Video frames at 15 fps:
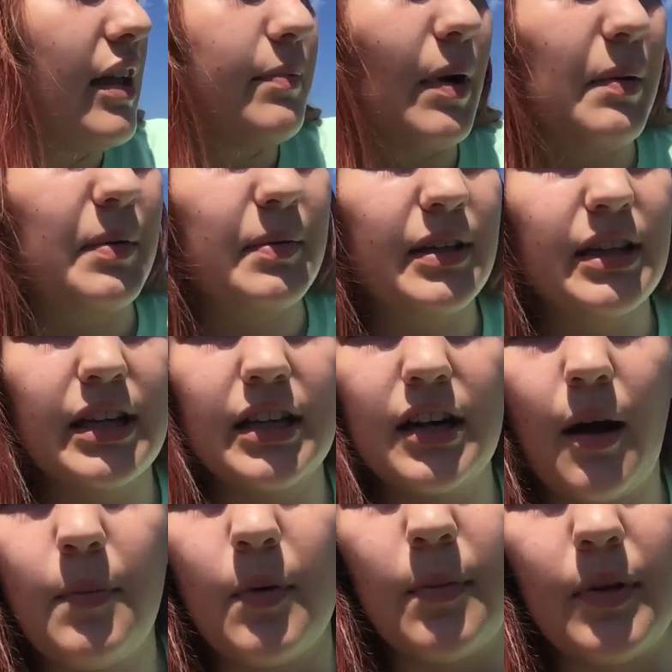probably like a
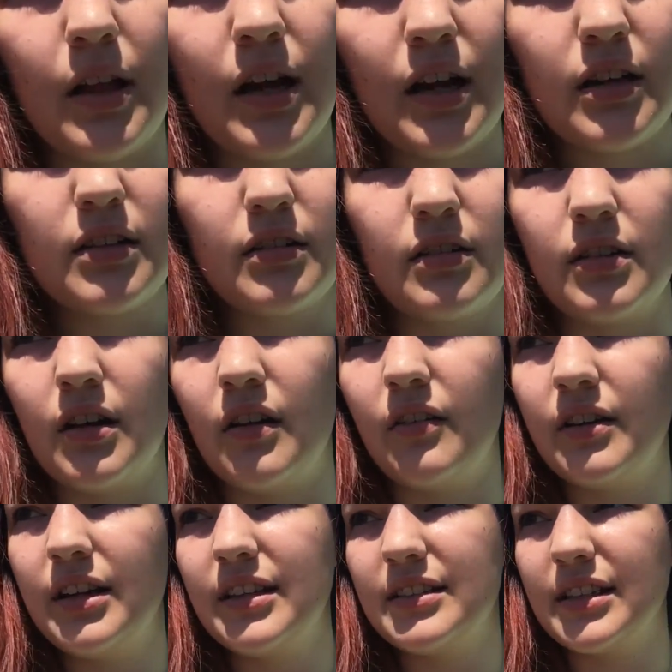couple blocks. No,
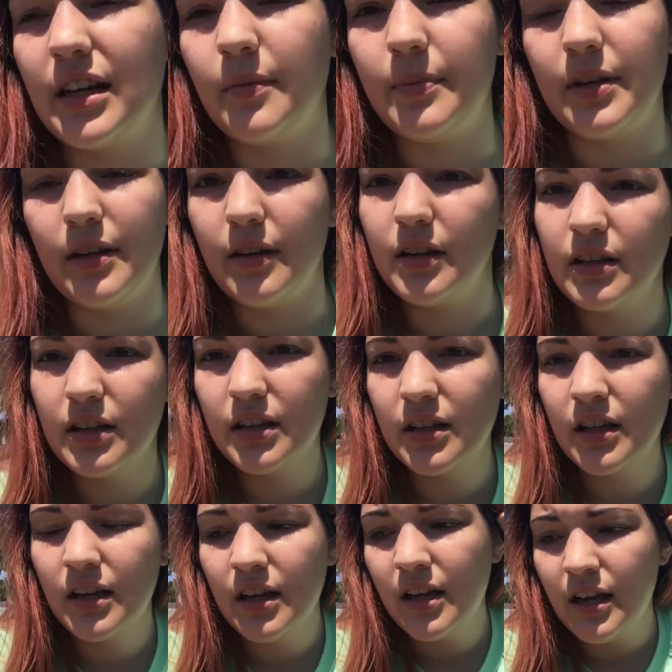it's gotta be
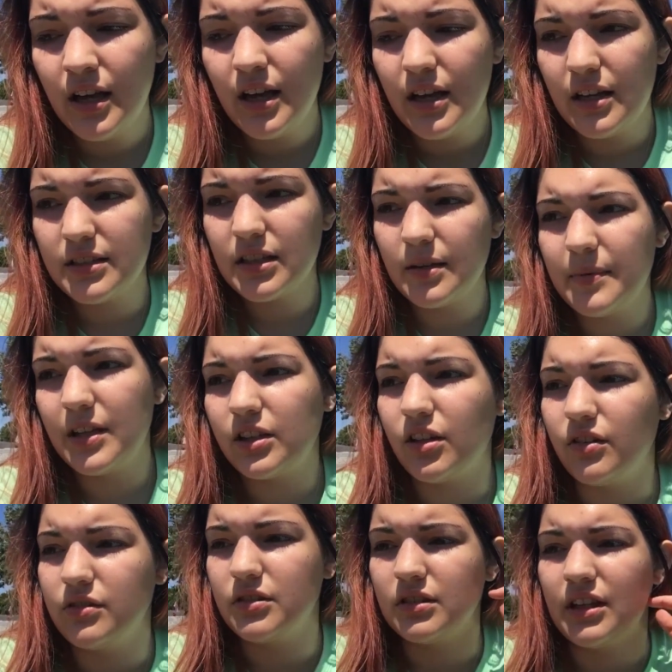
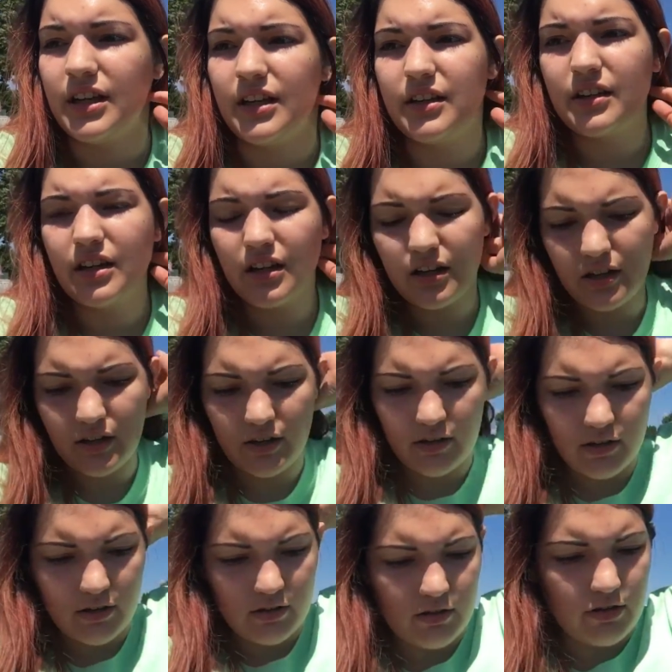close to like
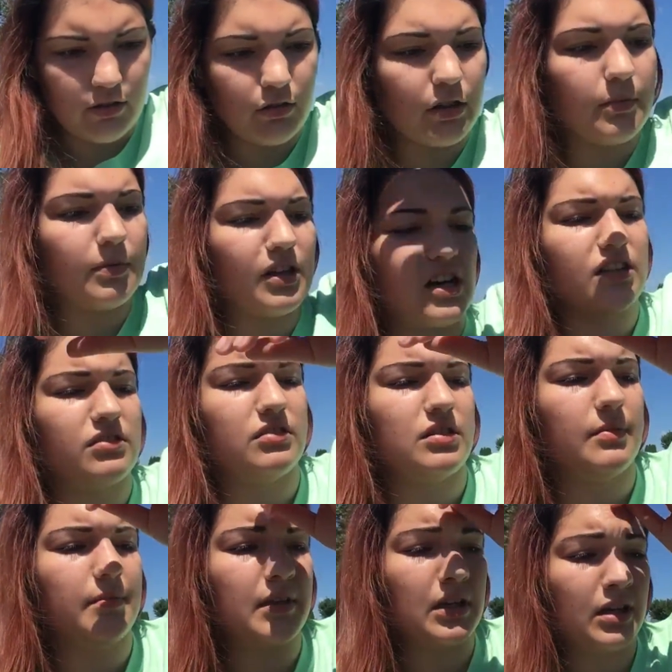30 blocks or
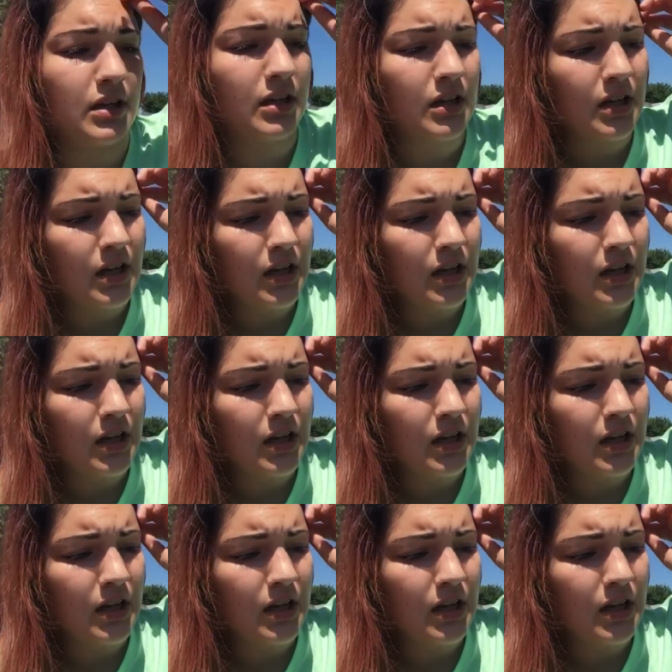something.